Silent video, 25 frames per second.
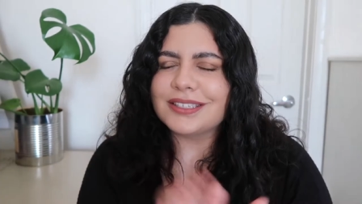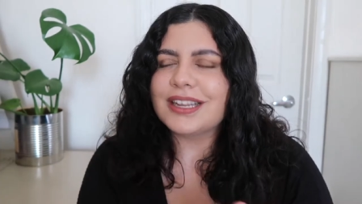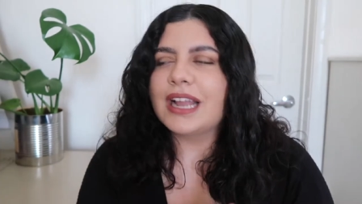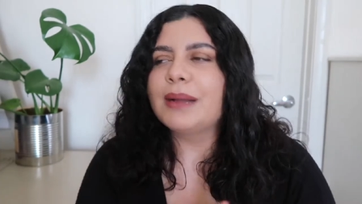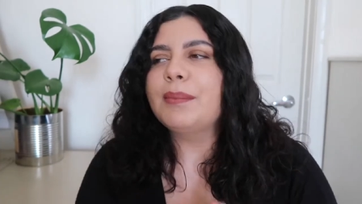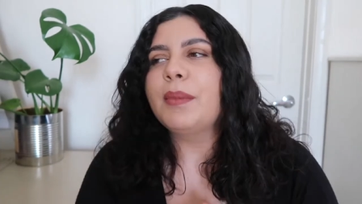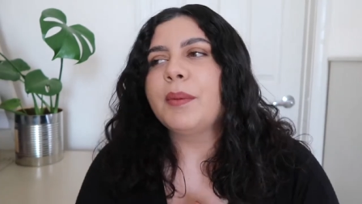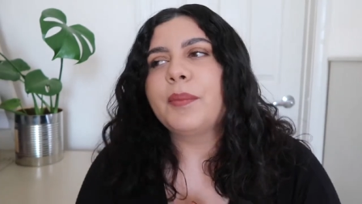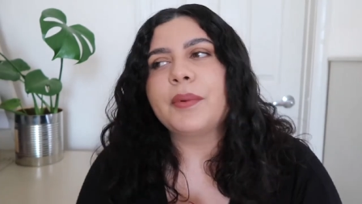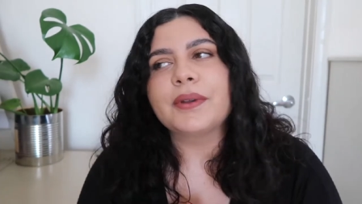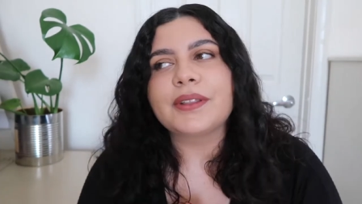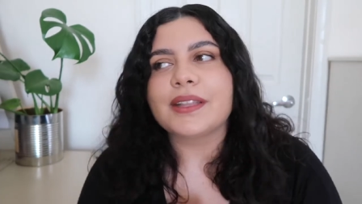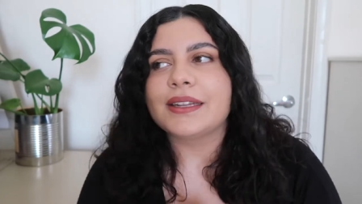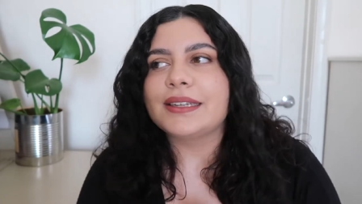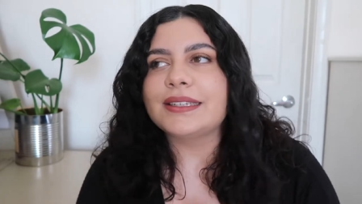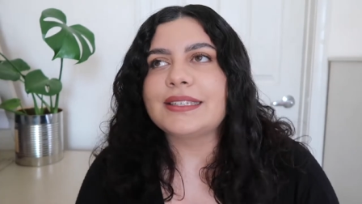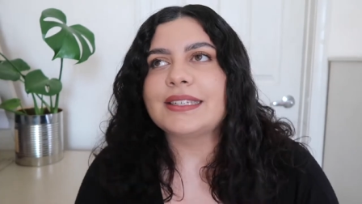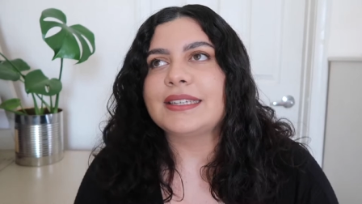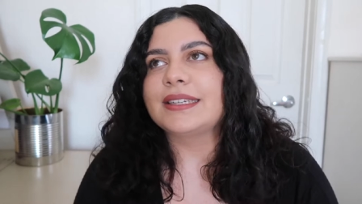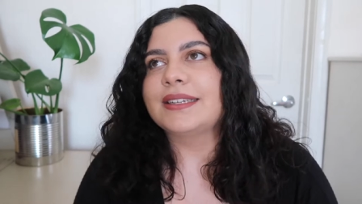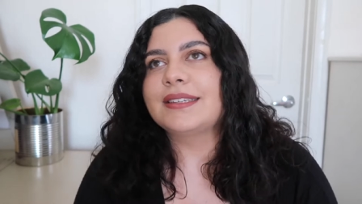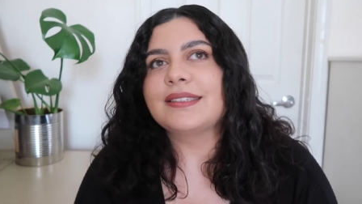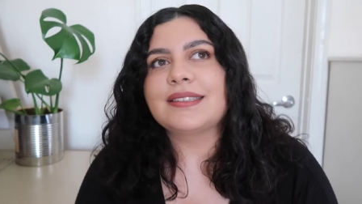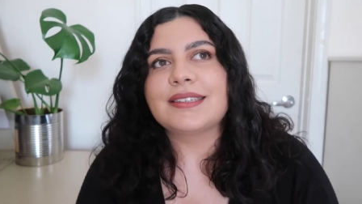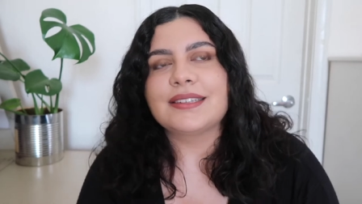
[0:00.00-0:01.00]
to come up with
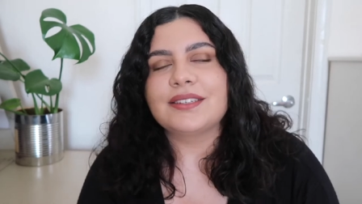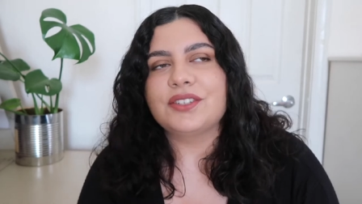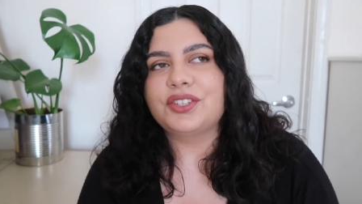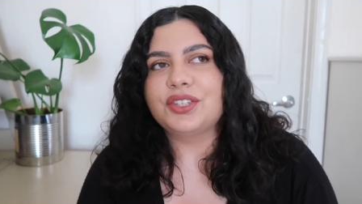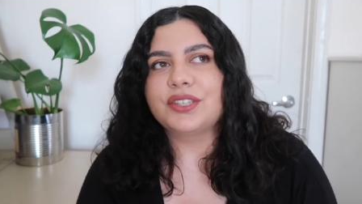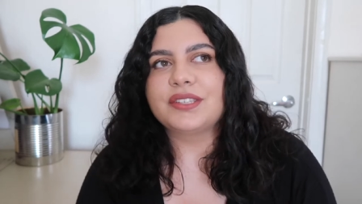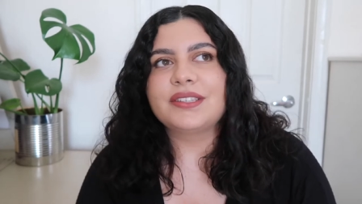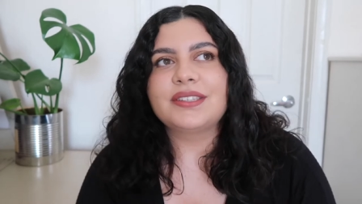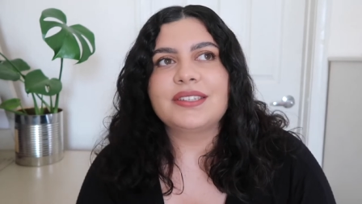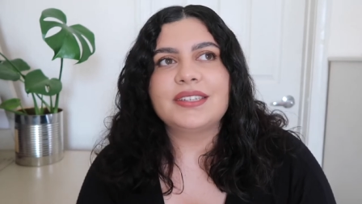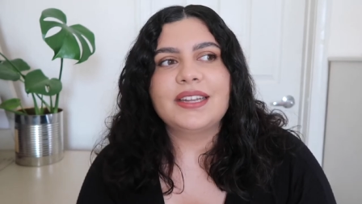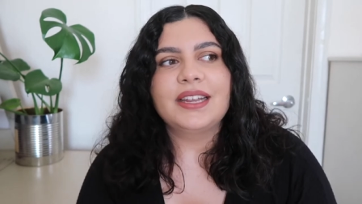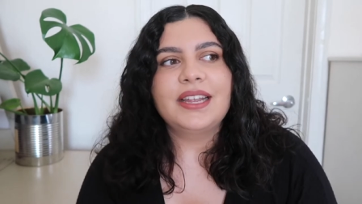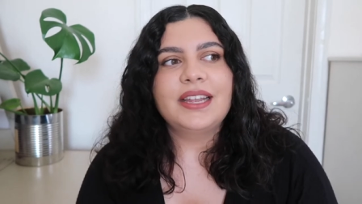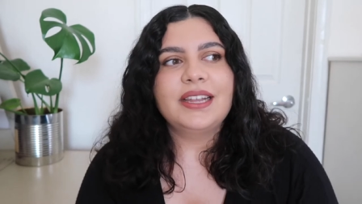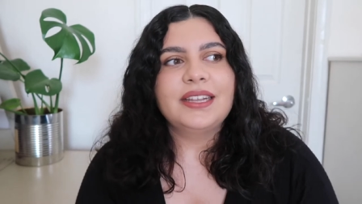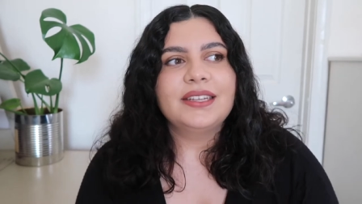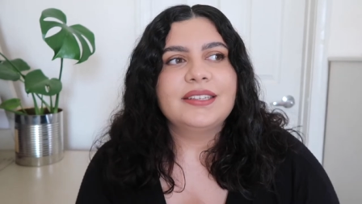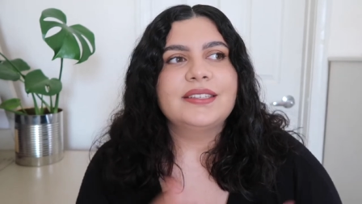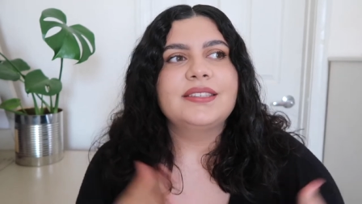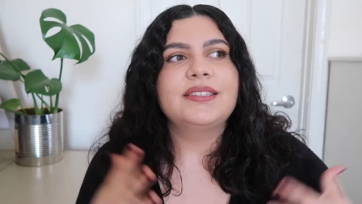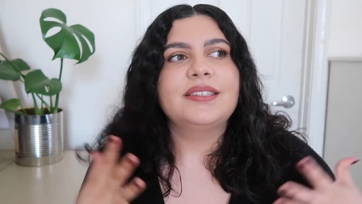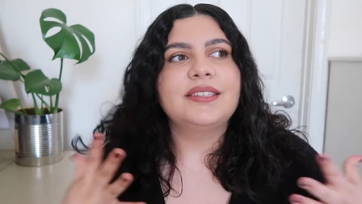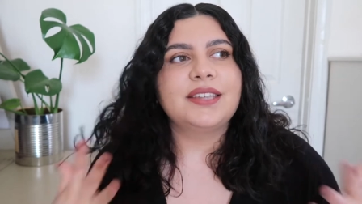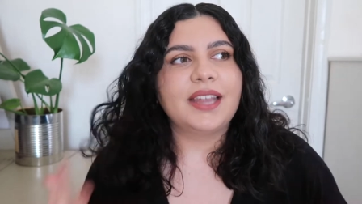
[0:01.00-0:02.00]
ideas and just
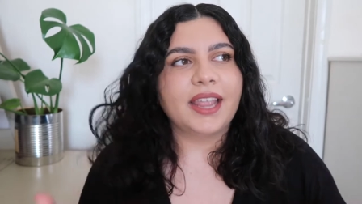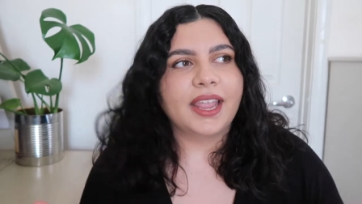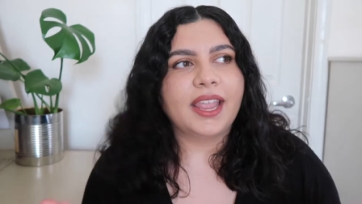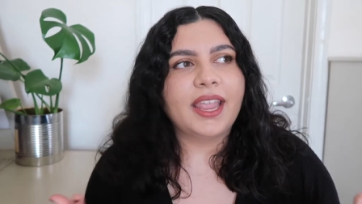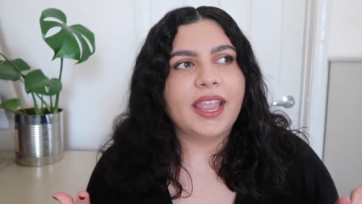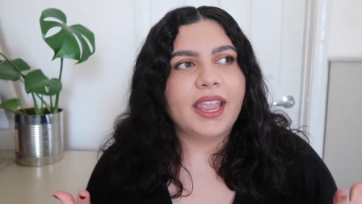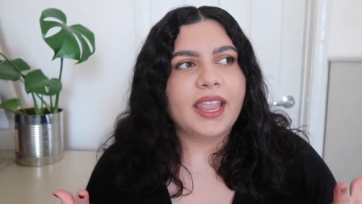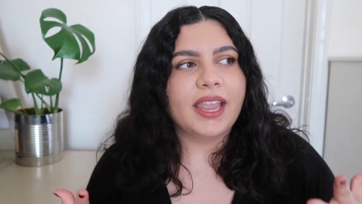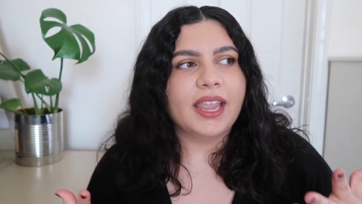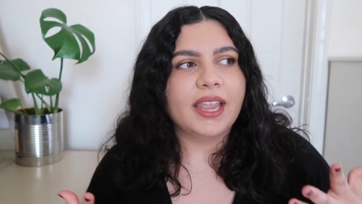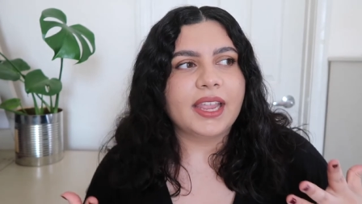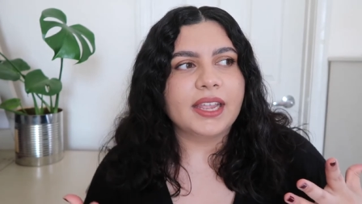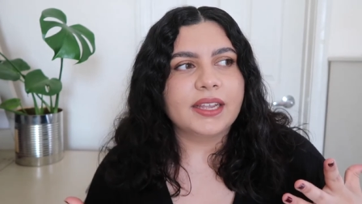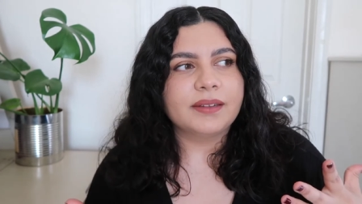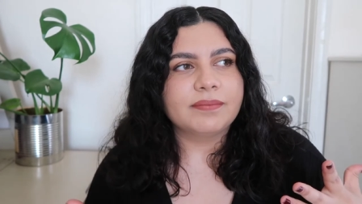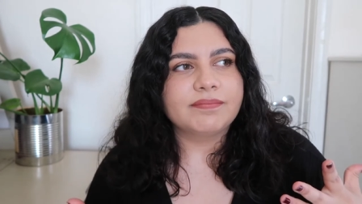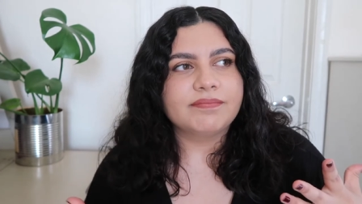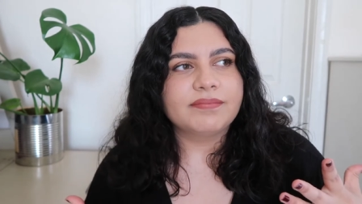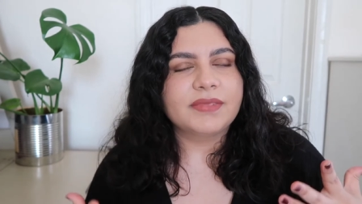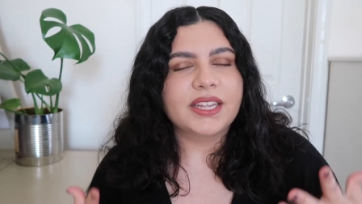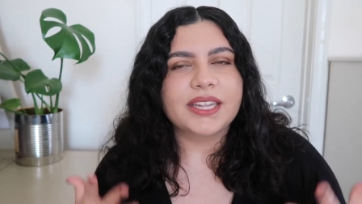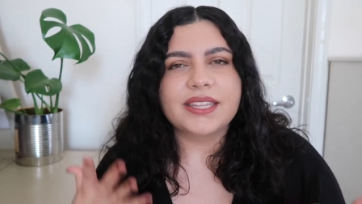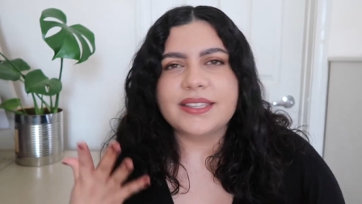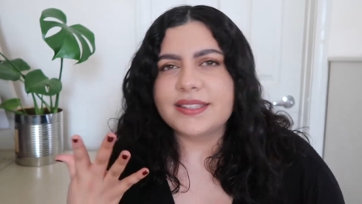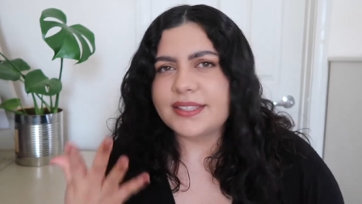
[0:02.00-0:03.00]
stay
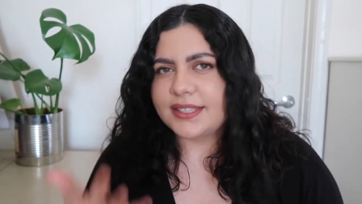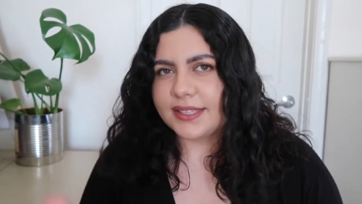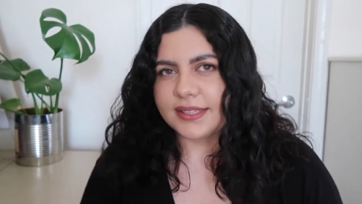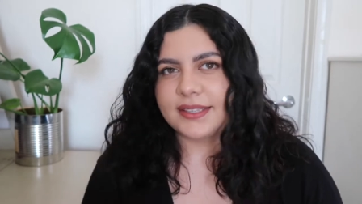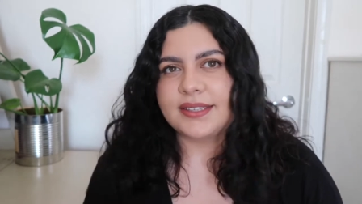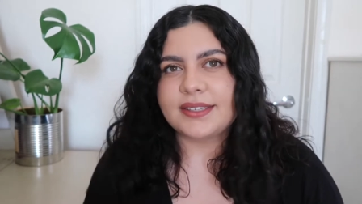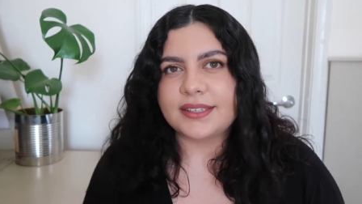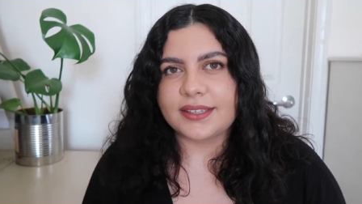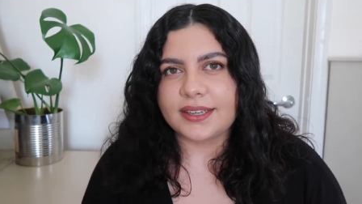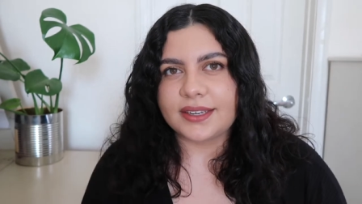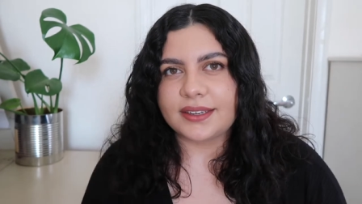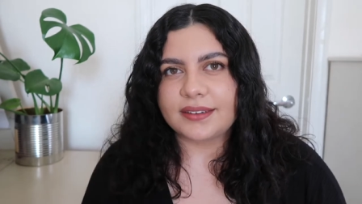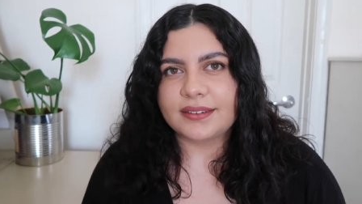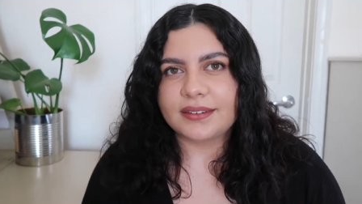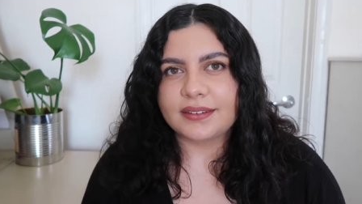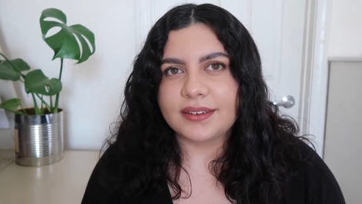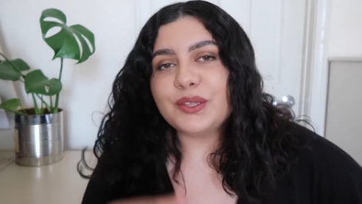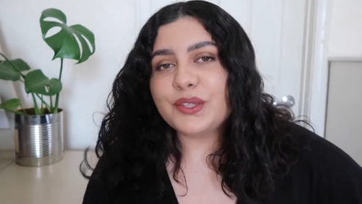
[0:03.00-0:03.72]
consistent.